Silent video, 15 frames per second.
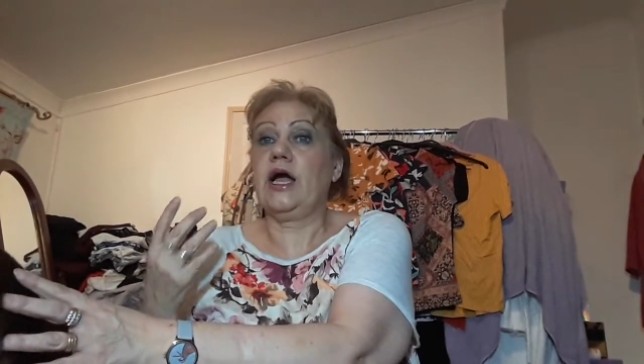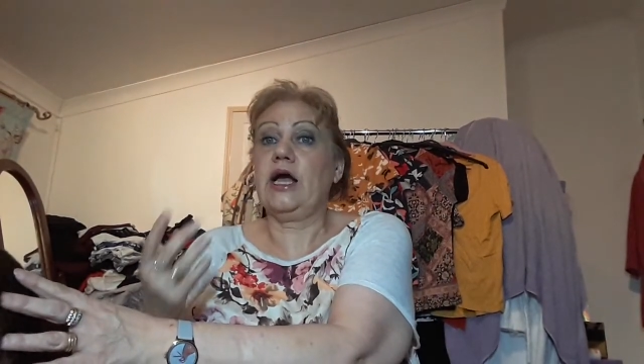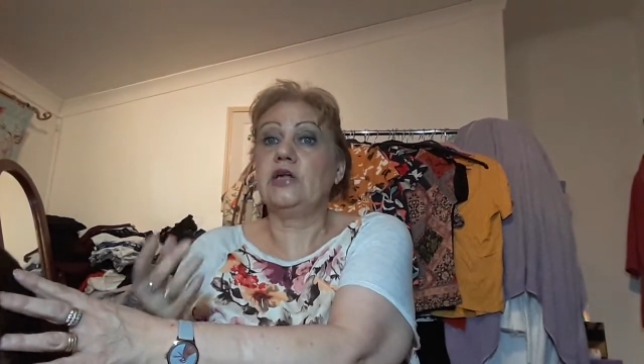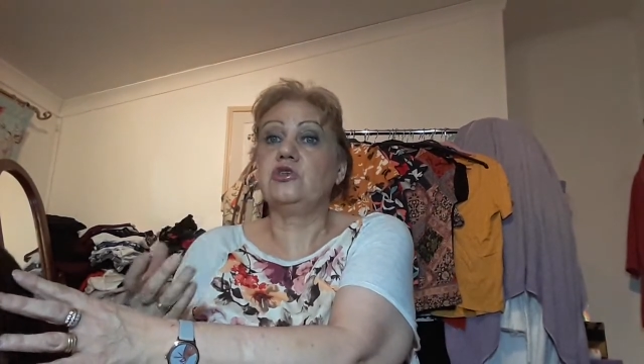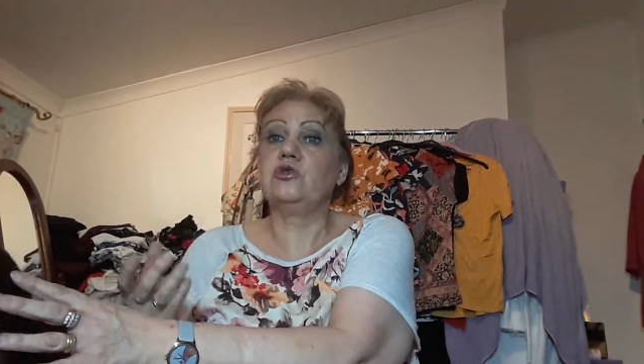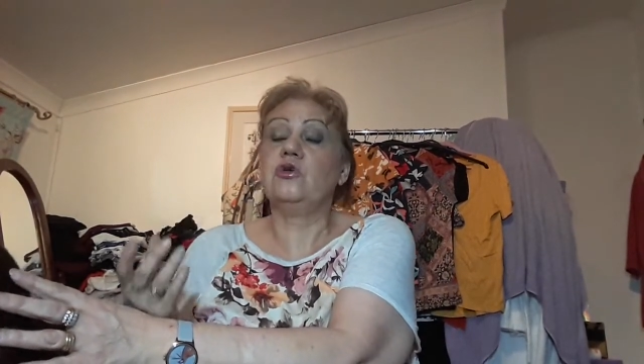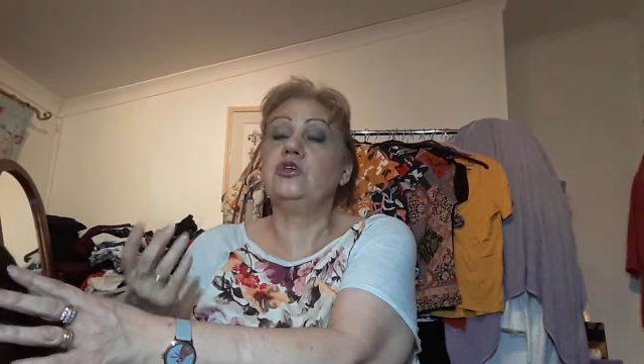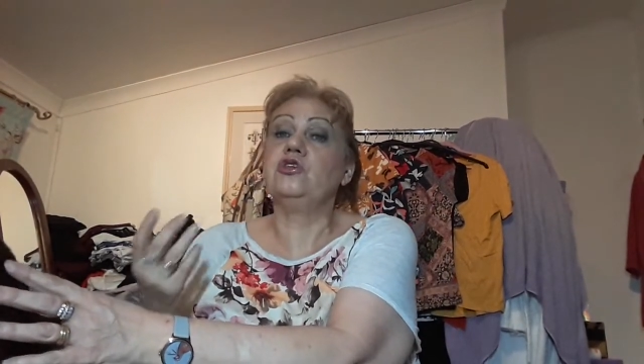
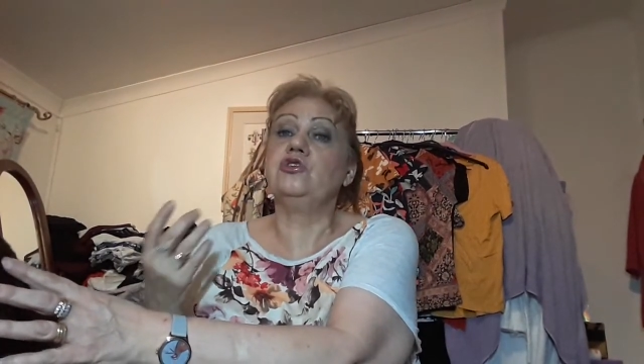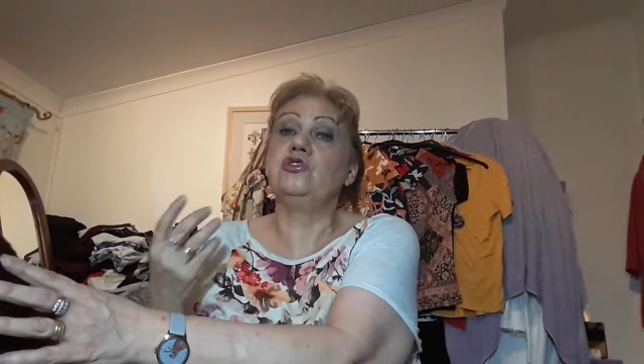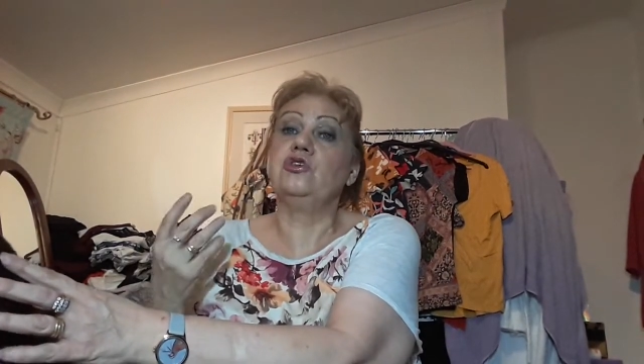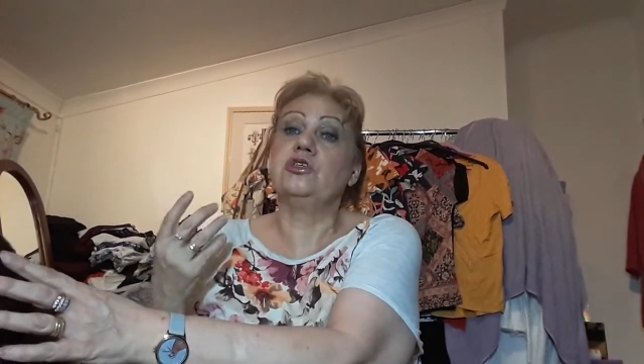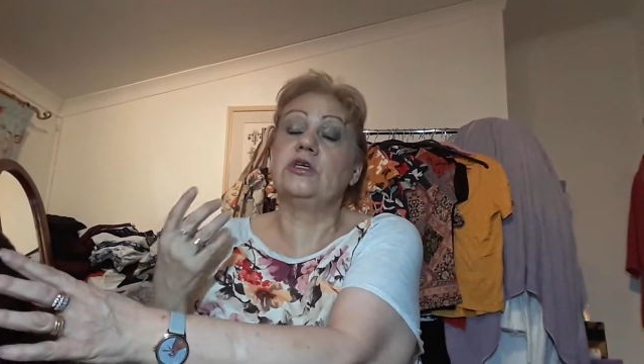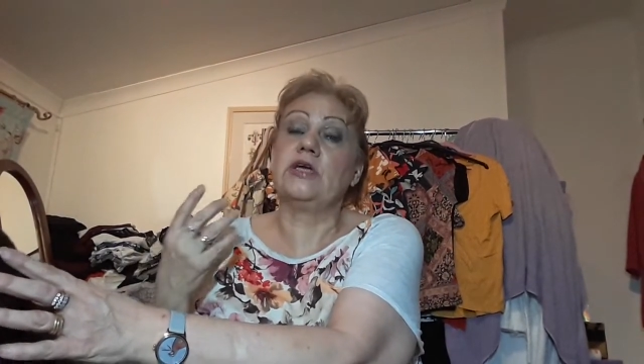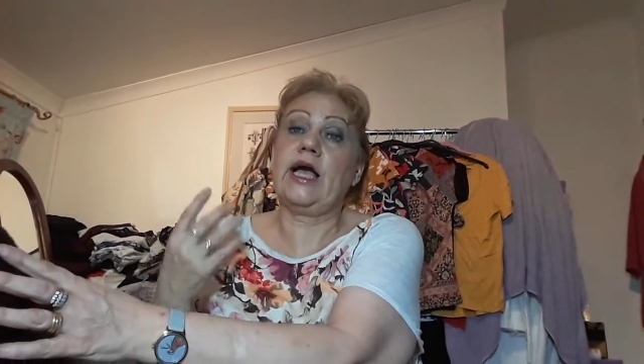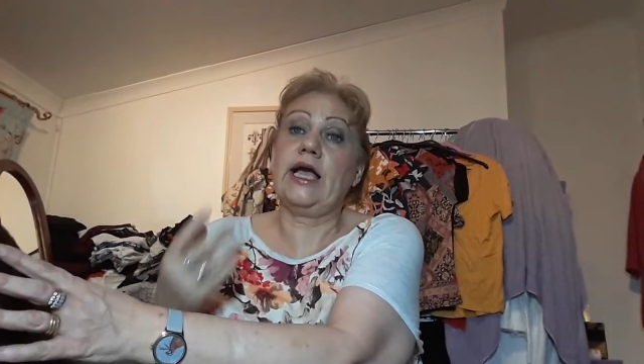half toys, you can
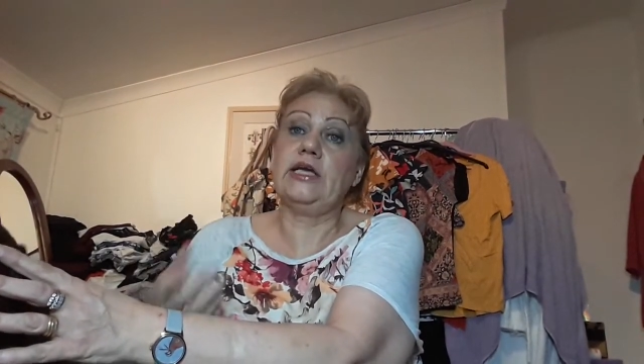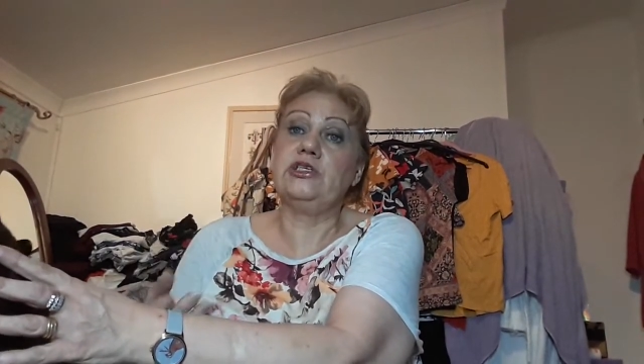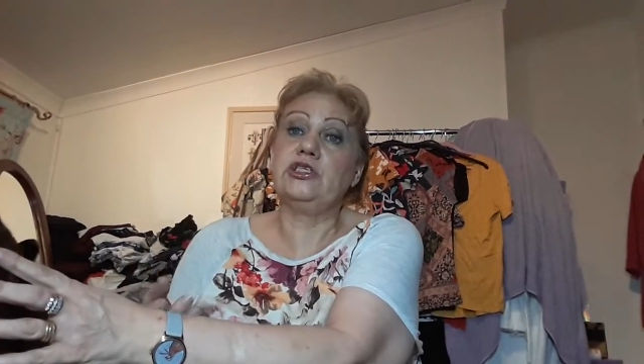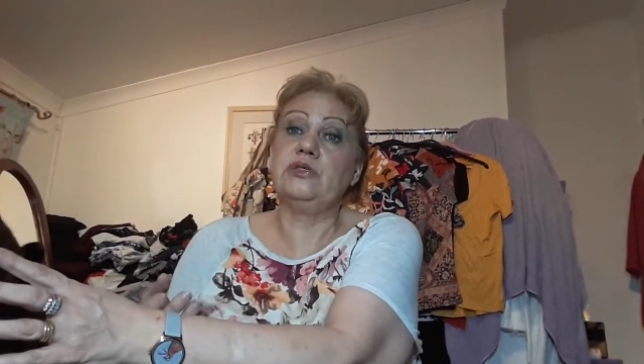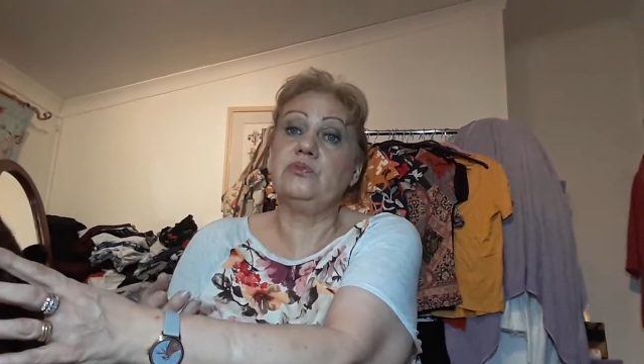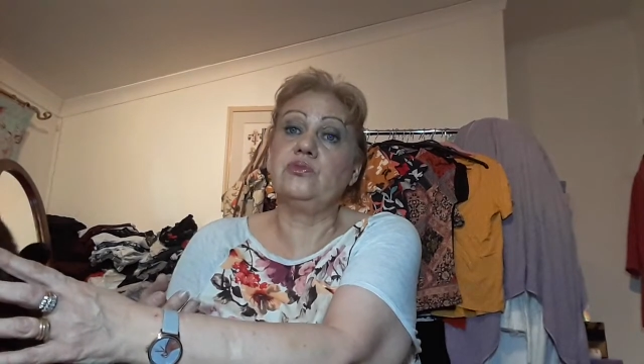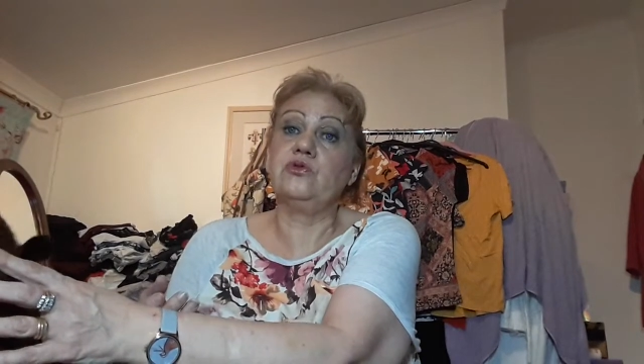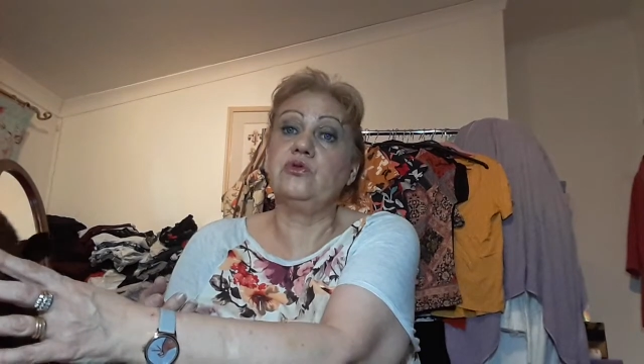choose like
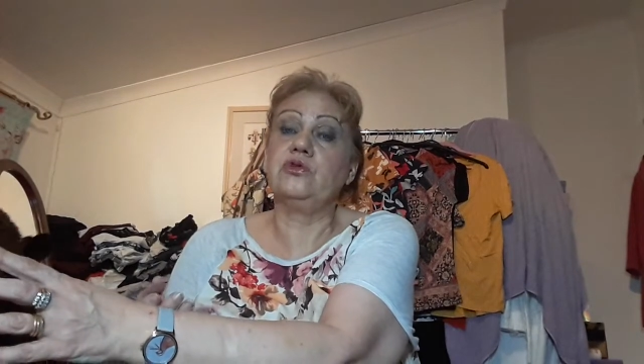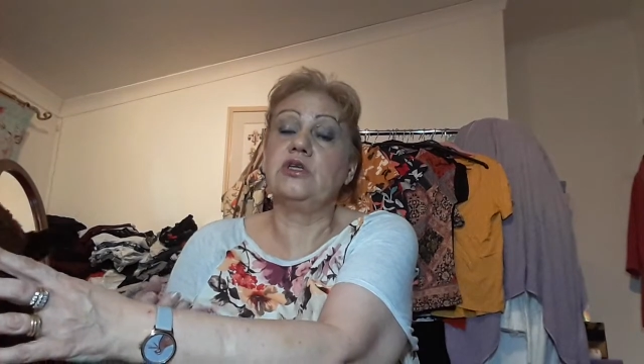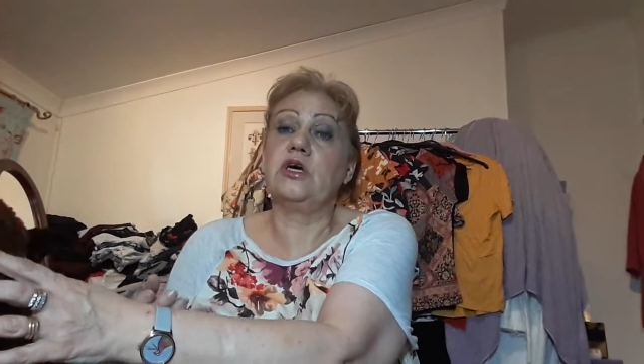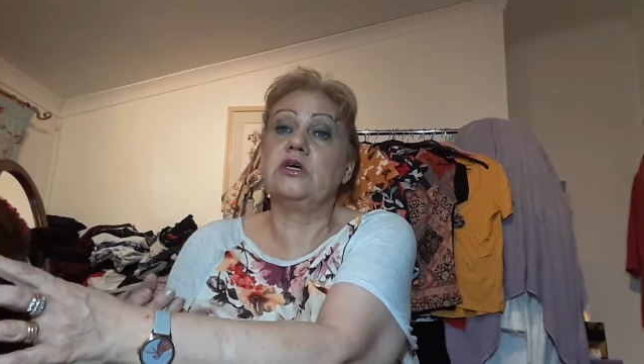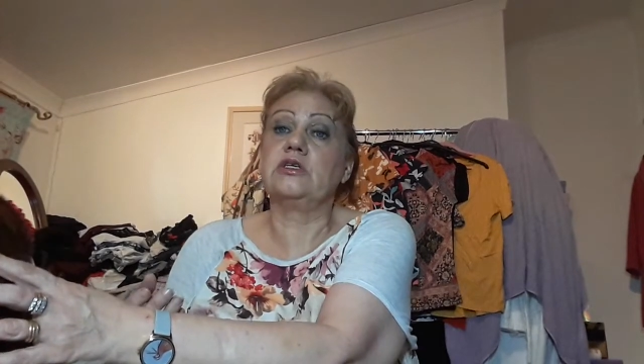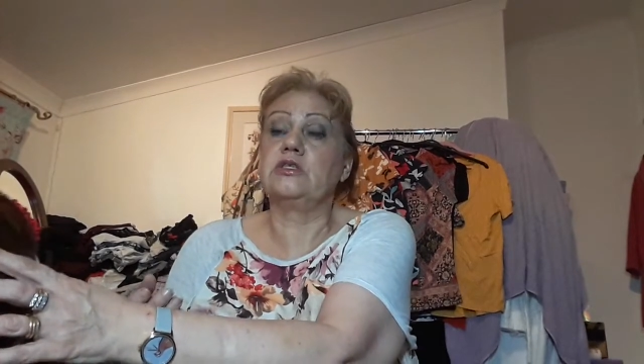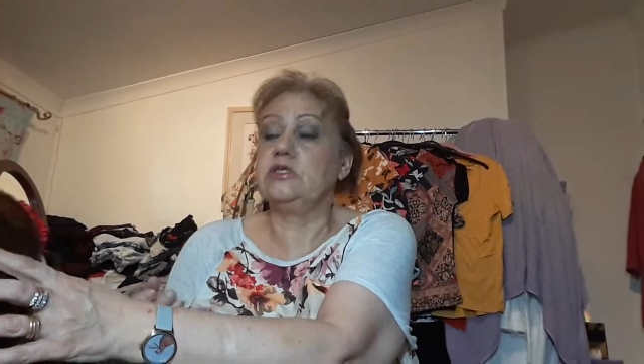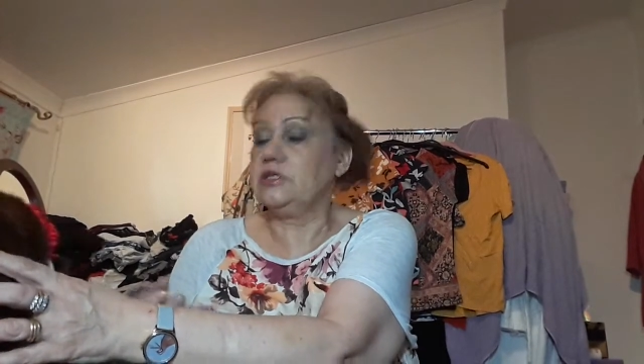hygiene
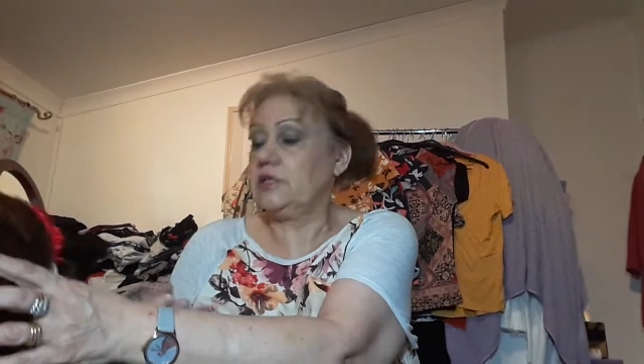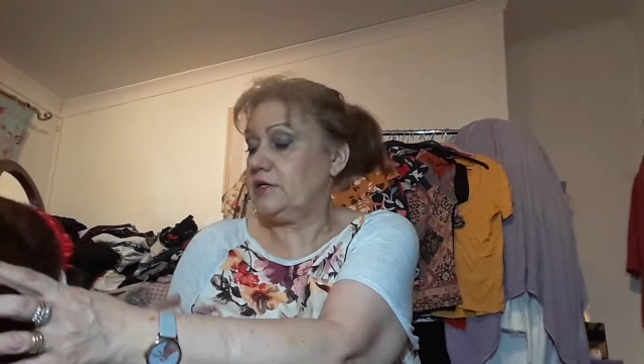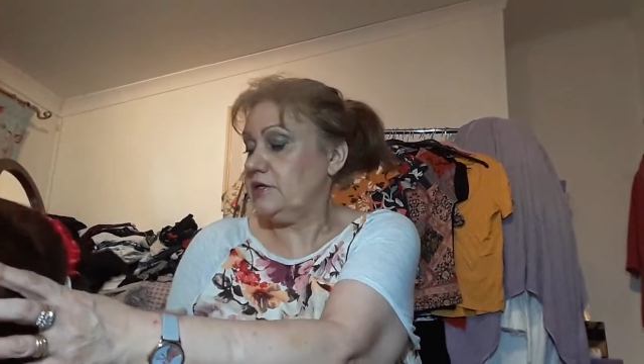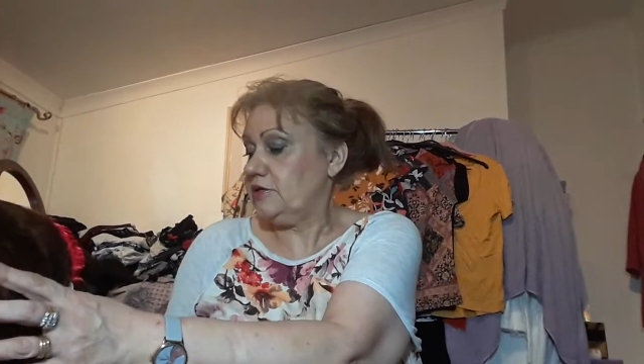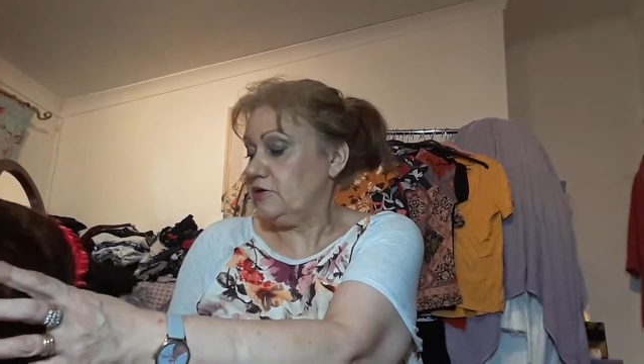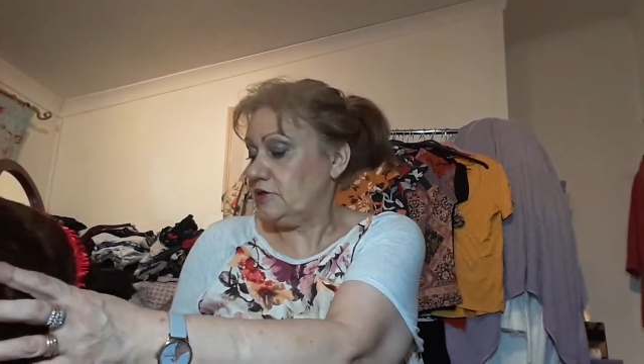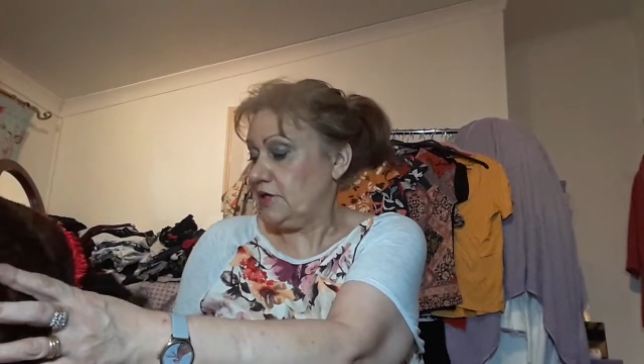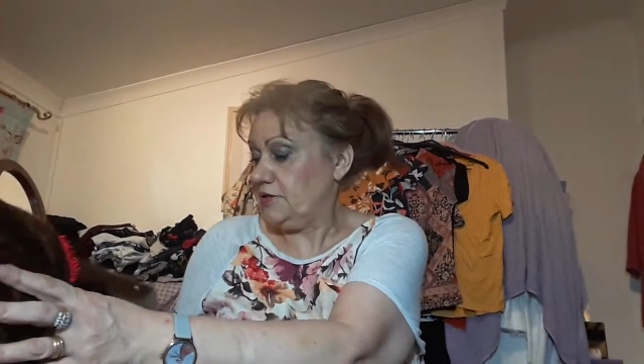products is in,
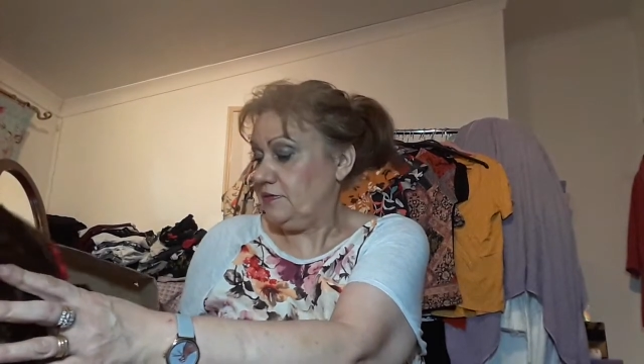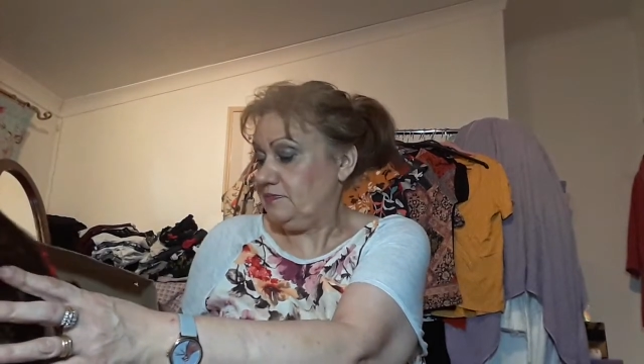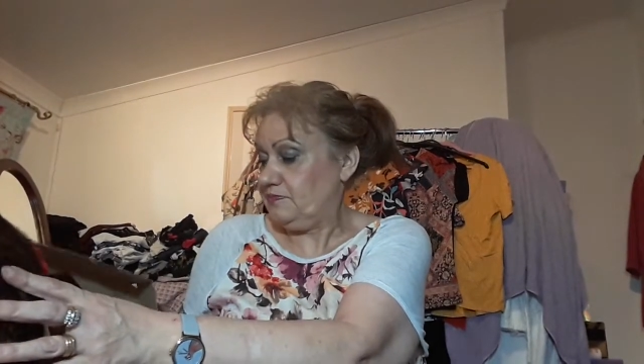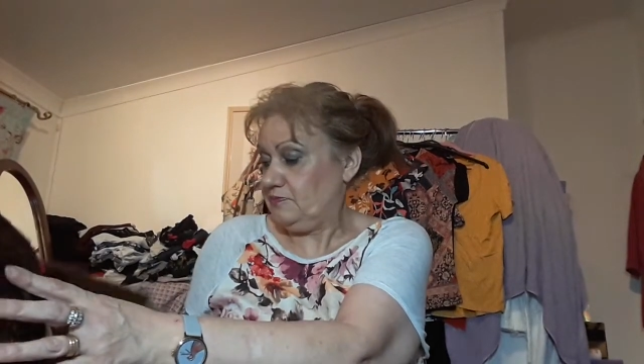is in